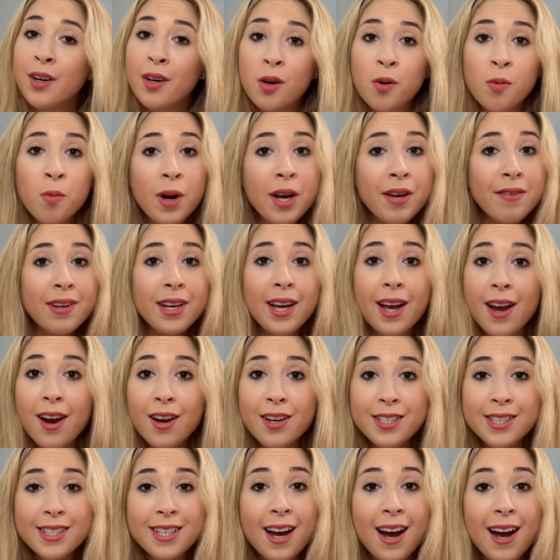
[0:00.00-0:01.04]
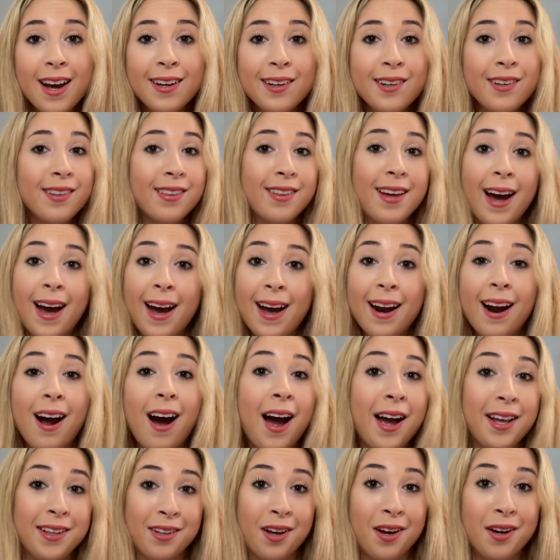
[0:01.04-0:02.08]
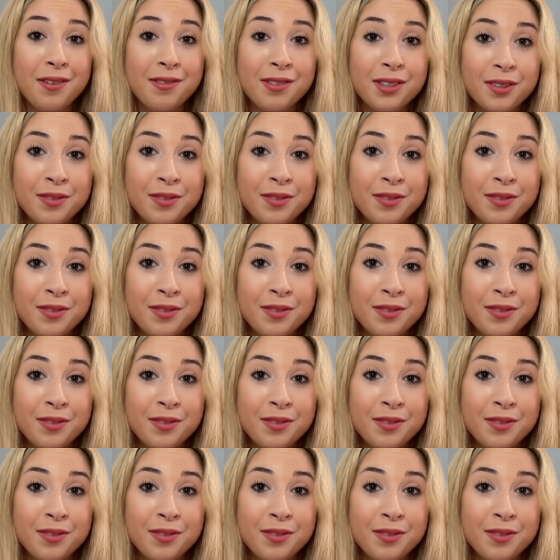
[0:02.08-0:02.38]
wavy hairstyle that I love.